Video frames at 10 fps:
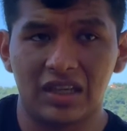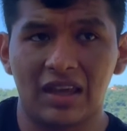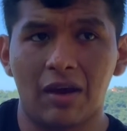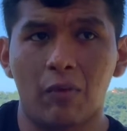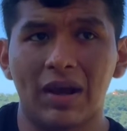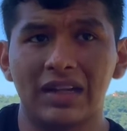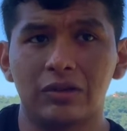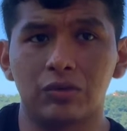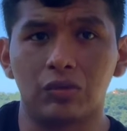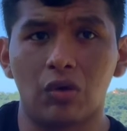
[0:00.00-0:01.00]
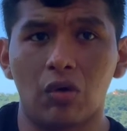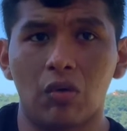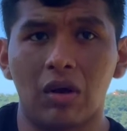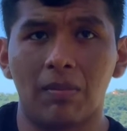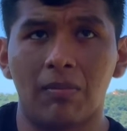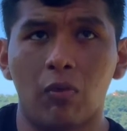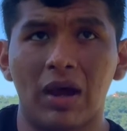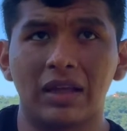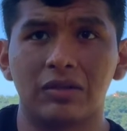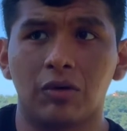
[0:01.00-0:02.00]
and I wanted to know
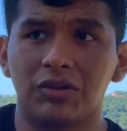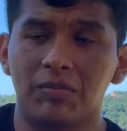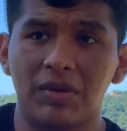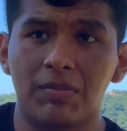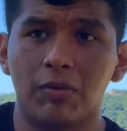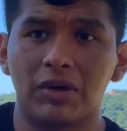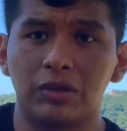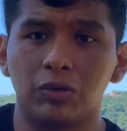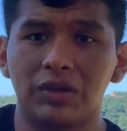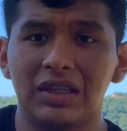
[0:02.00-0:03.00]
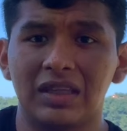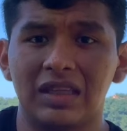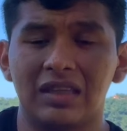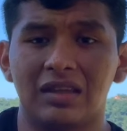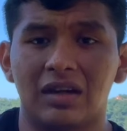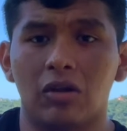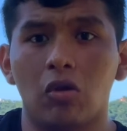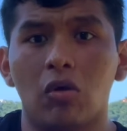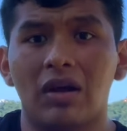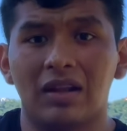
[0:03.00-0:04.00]
what other people were doing in their
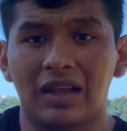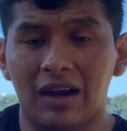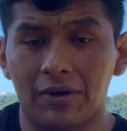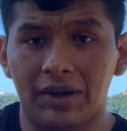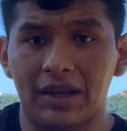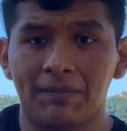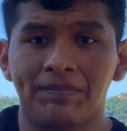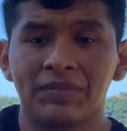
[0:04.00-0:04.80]
local area